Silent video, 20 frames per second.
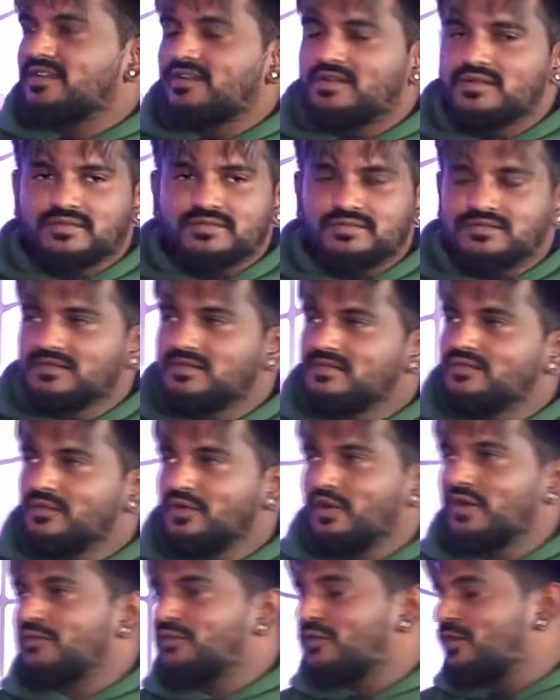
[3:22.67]
you know, we
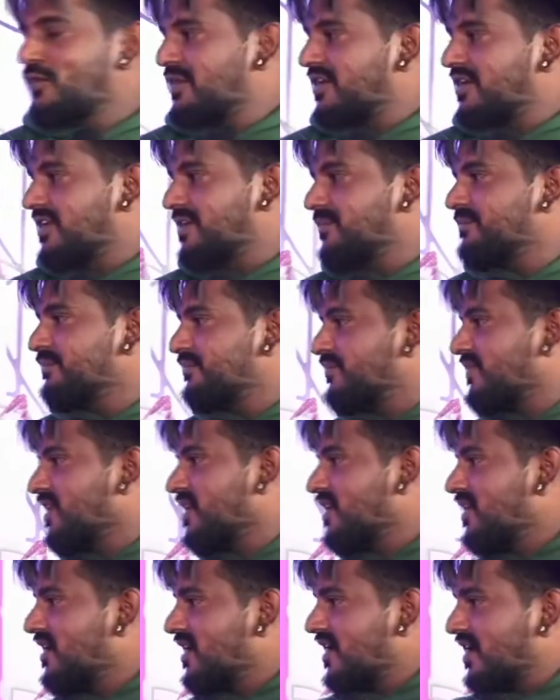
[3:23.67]
all form a team.
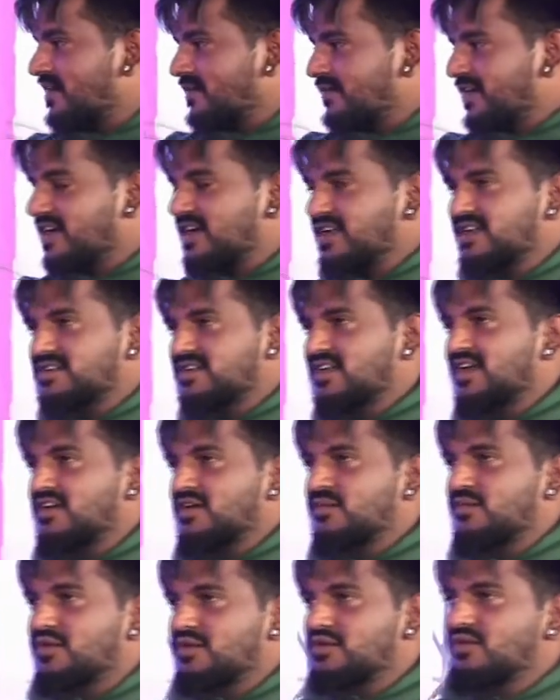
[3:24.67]
And Venkatesh
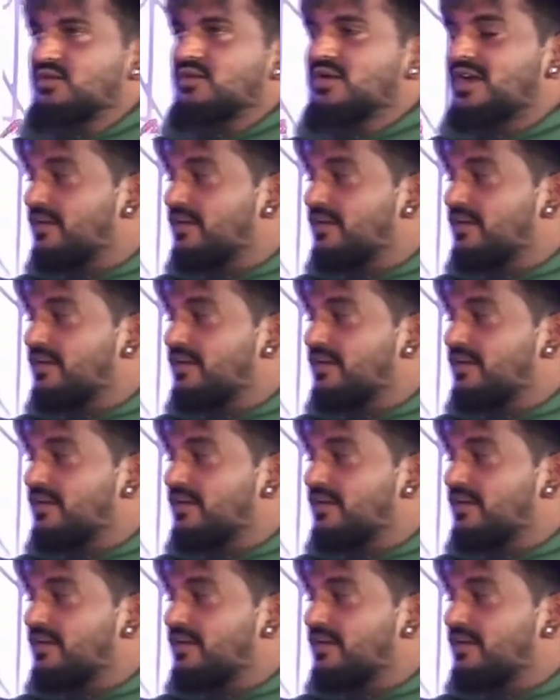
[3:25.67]
Kakamanu,